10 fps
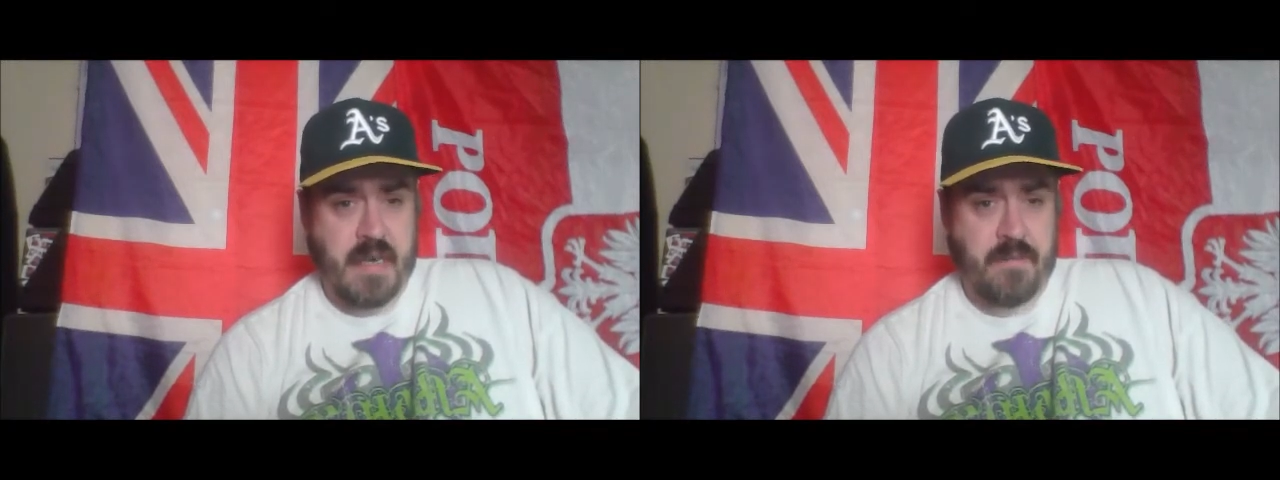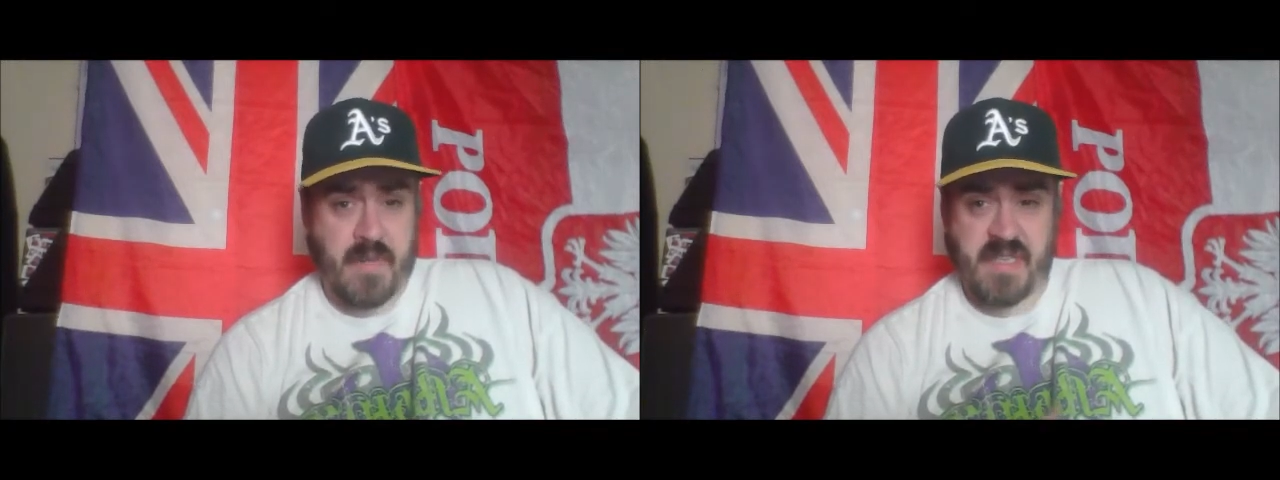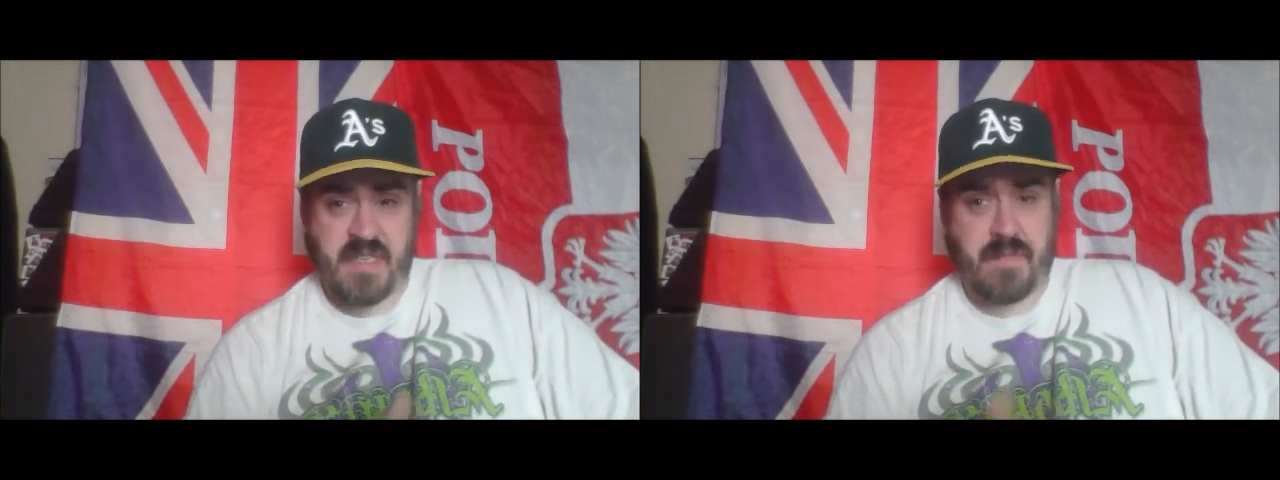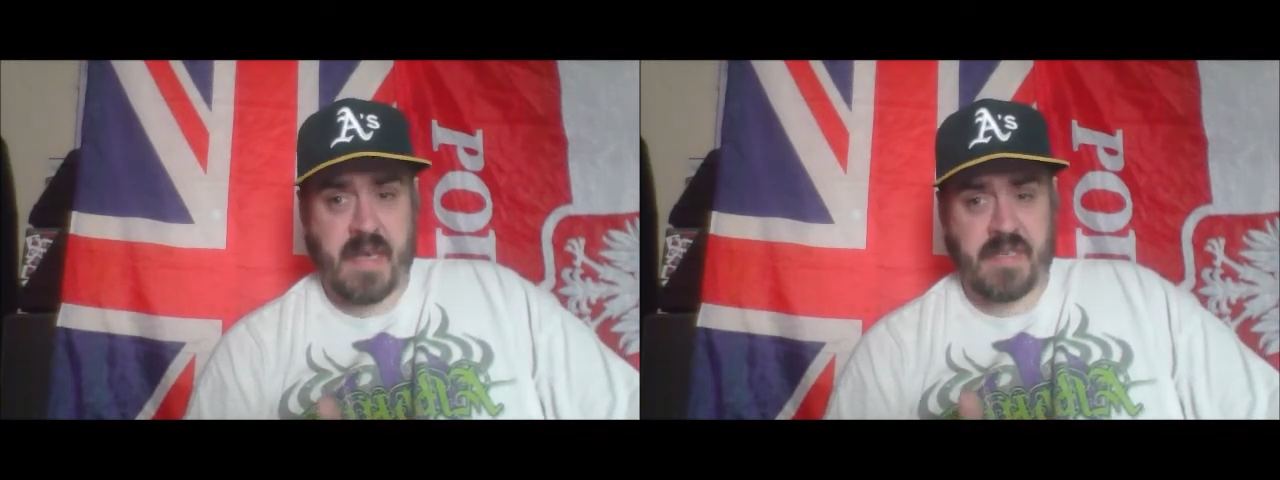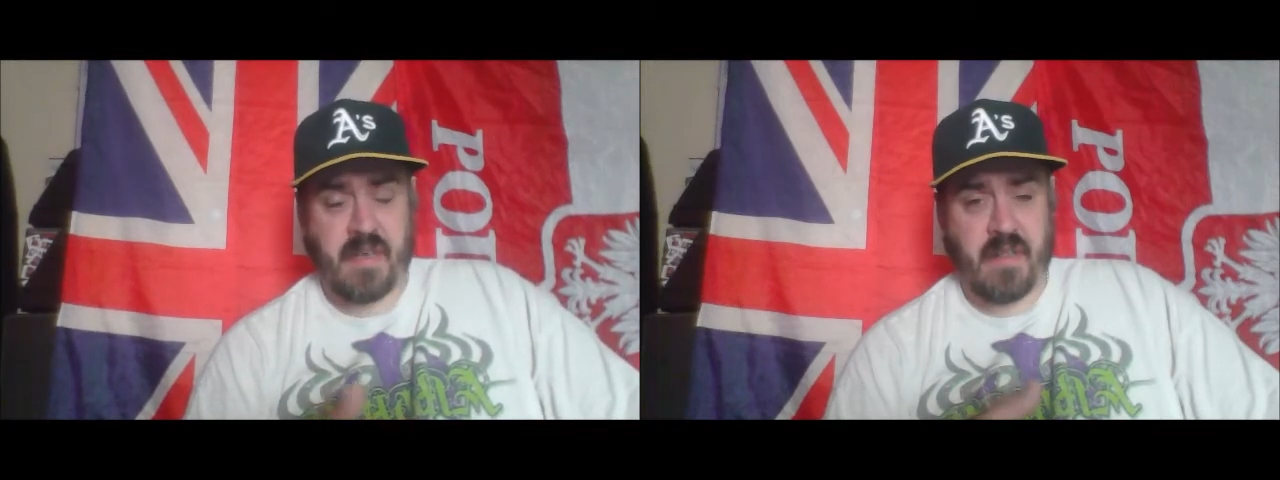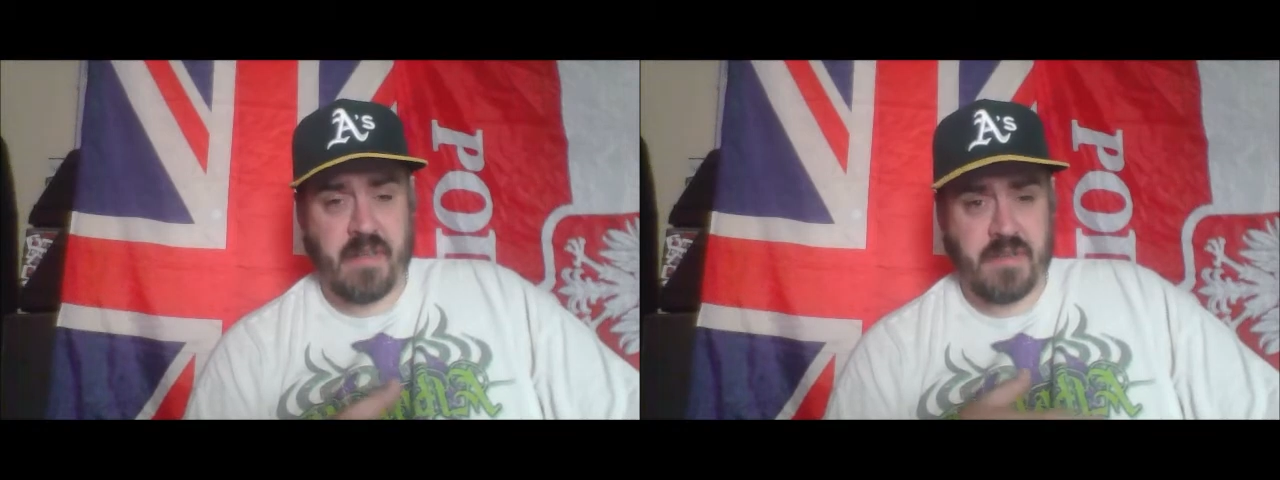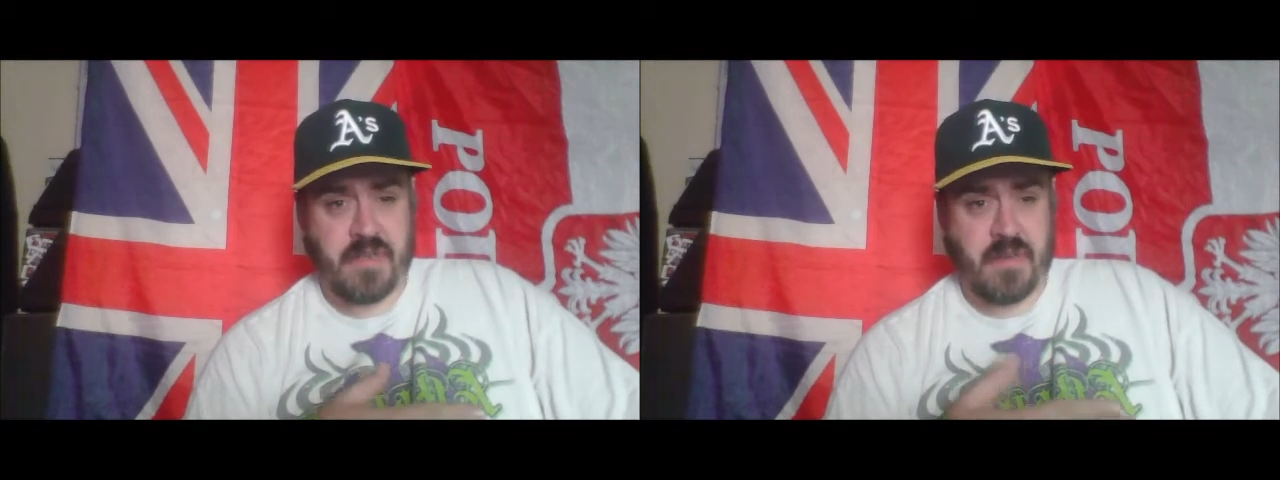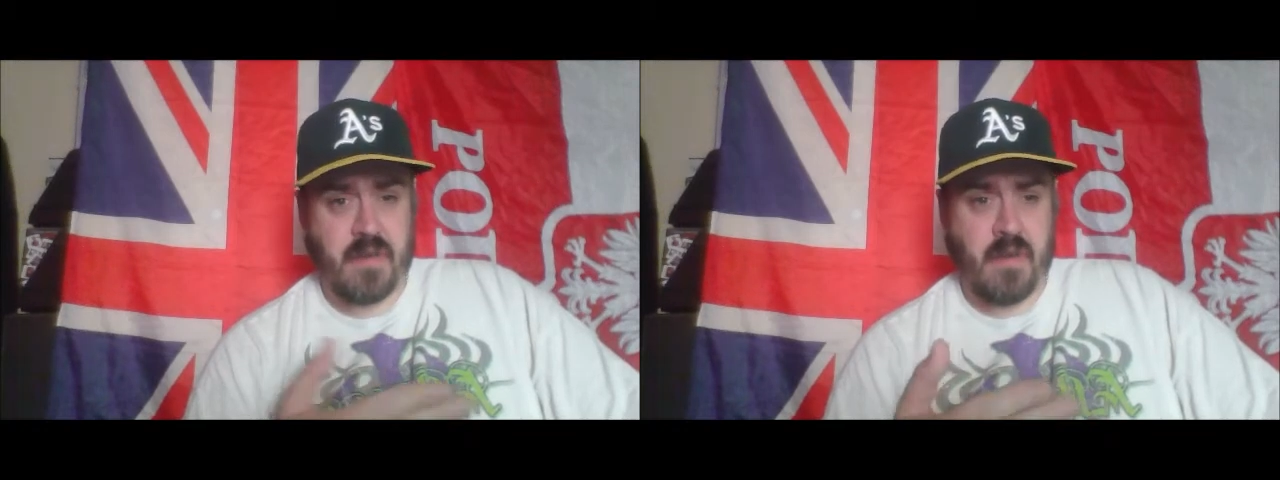and this is basically
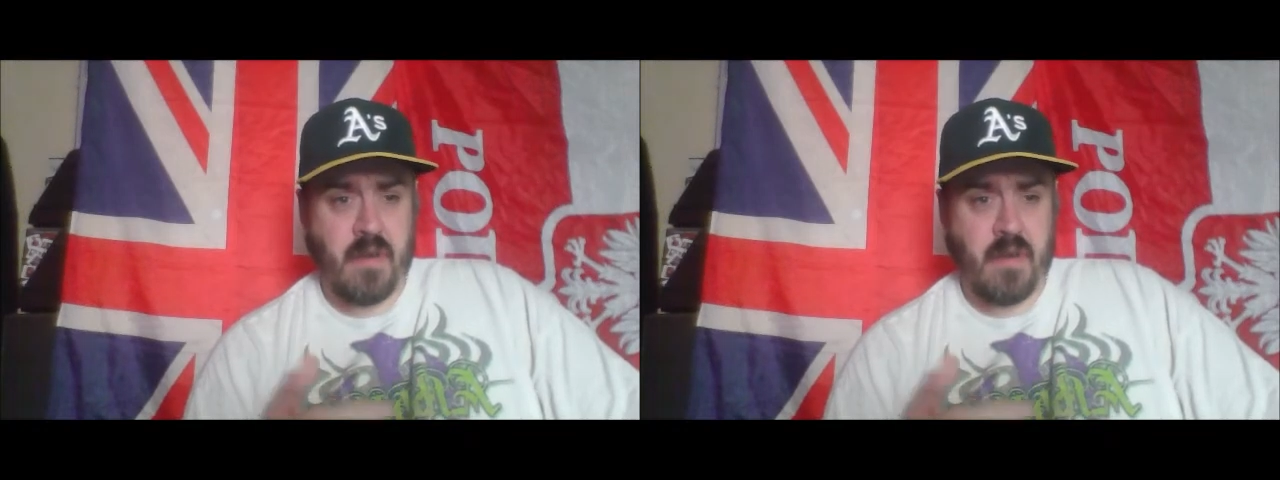just to